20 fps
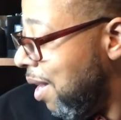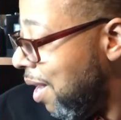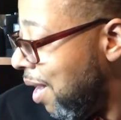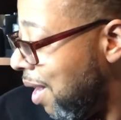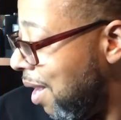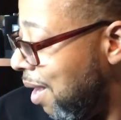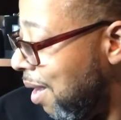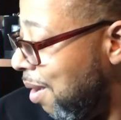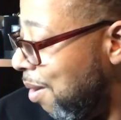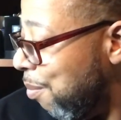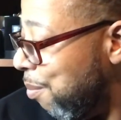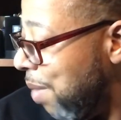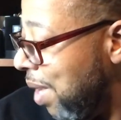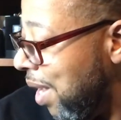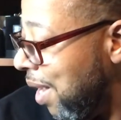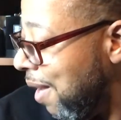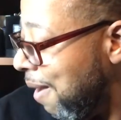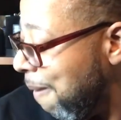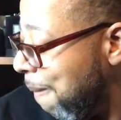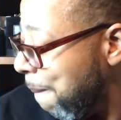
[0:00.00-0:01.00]
Oh,
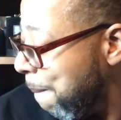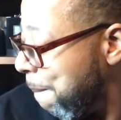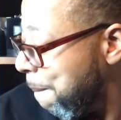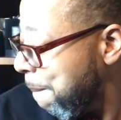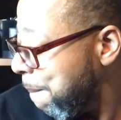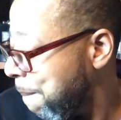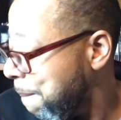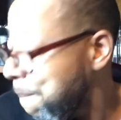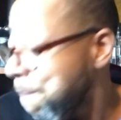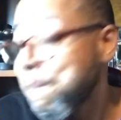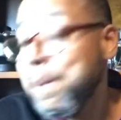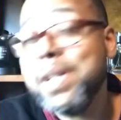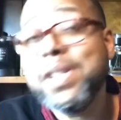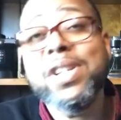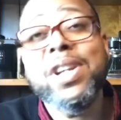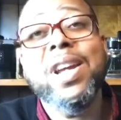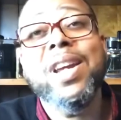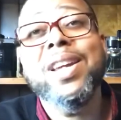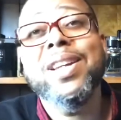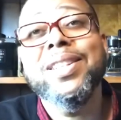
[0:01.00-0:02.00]
man.
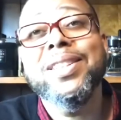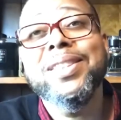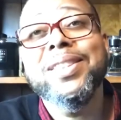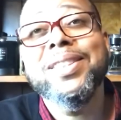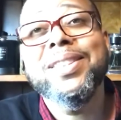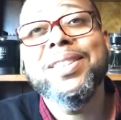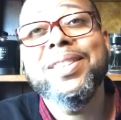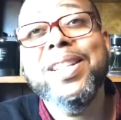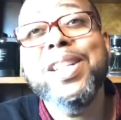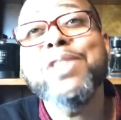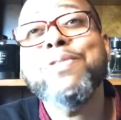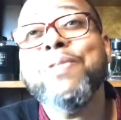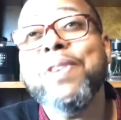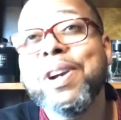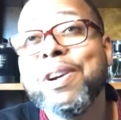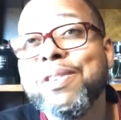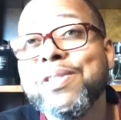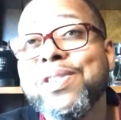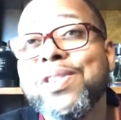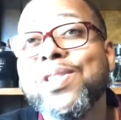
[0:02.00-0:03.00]
But yeah, these
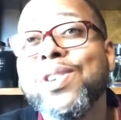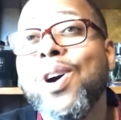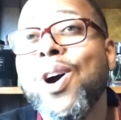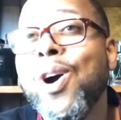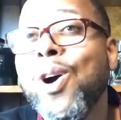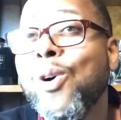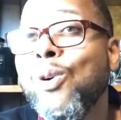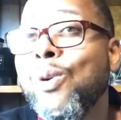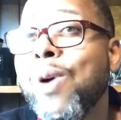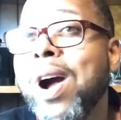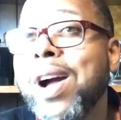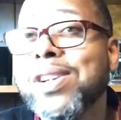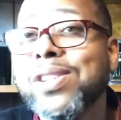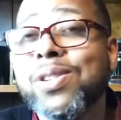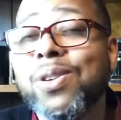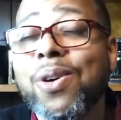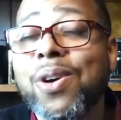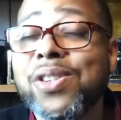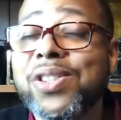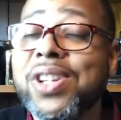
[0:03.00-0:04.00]
fragrances are all rock
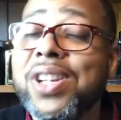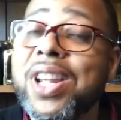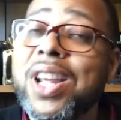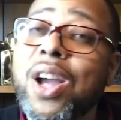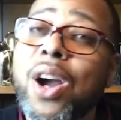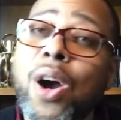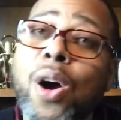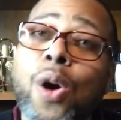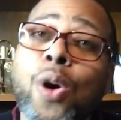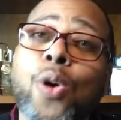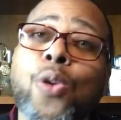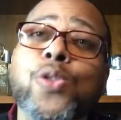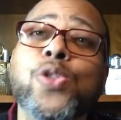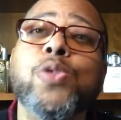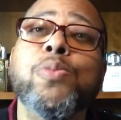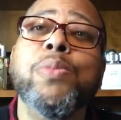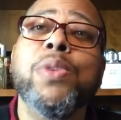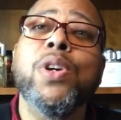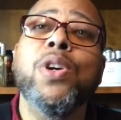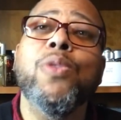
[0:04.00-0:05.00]
stars and they all
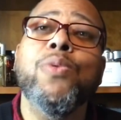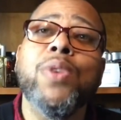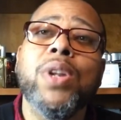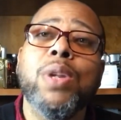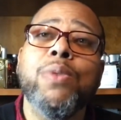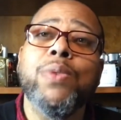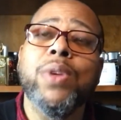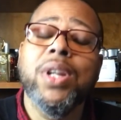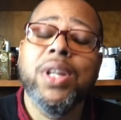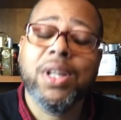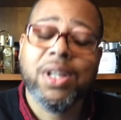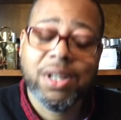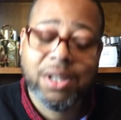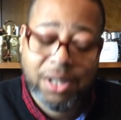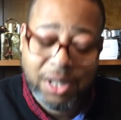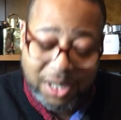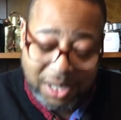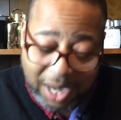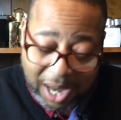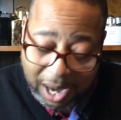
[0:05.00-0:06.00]
smell really, really
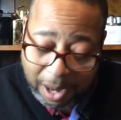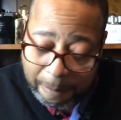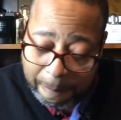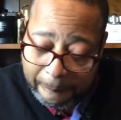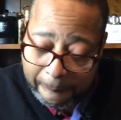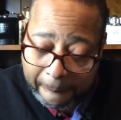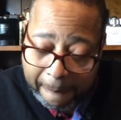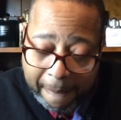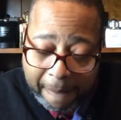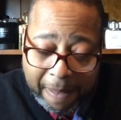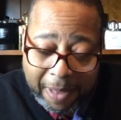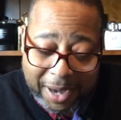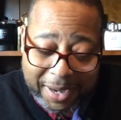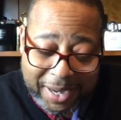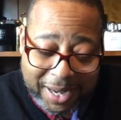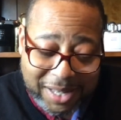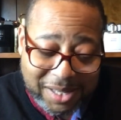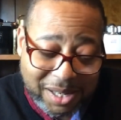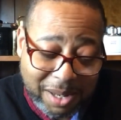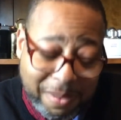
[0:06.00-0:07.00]
good. Now,
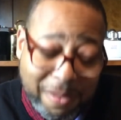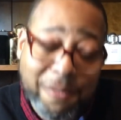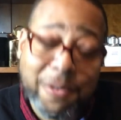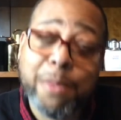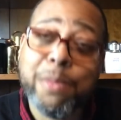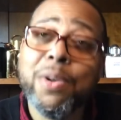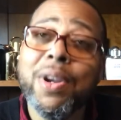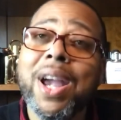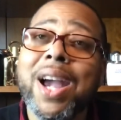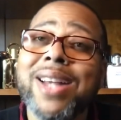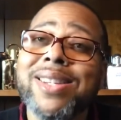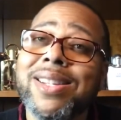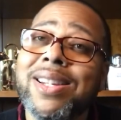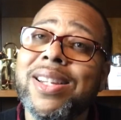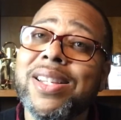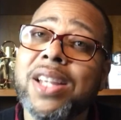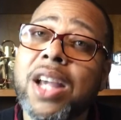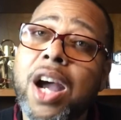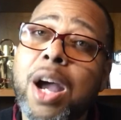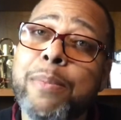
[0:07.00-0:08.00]
need something from you guys in
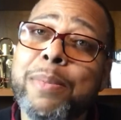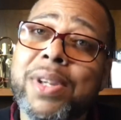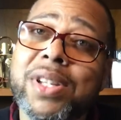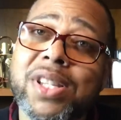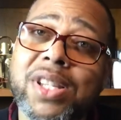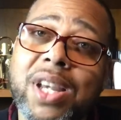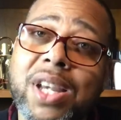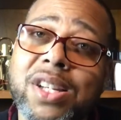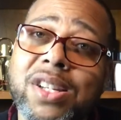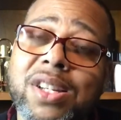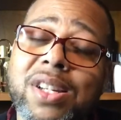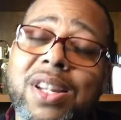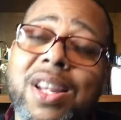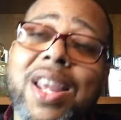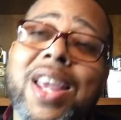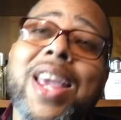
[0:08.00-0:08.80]
this comment section.